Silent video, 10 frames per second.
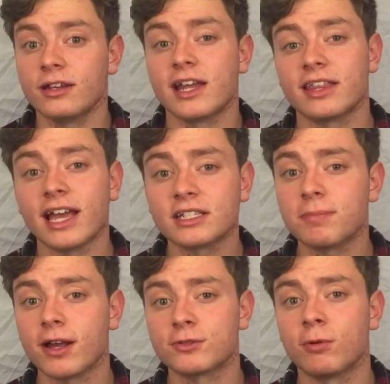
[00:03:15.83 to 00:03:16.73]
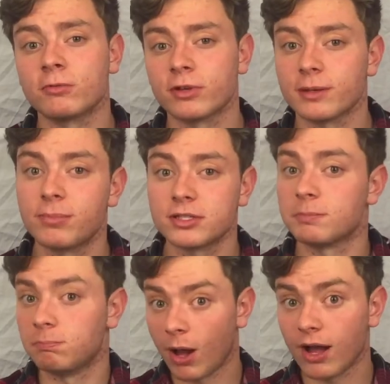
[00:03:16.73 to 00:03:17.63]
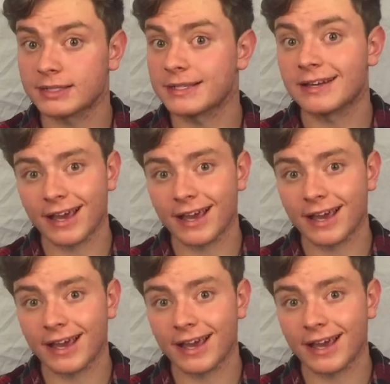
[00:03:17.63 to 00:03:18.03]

Now the Xbox One really puts box into